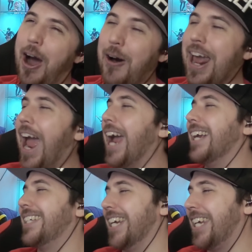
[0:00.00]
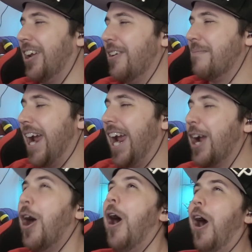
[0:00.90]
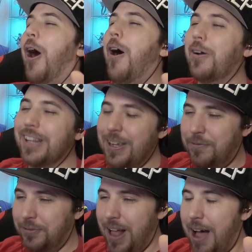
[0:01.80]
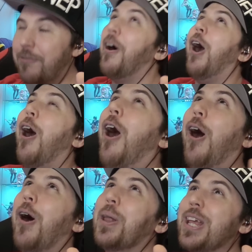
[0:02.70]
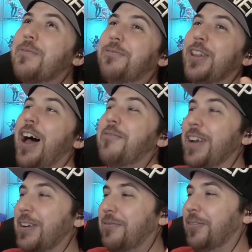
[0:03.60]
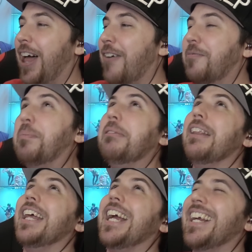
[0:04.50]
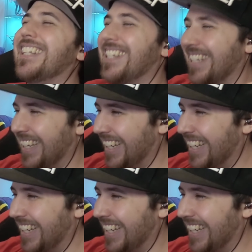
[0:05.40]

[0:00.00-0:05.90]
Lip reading: don't execute me. Holy fluff, holy fluffing fluff, please.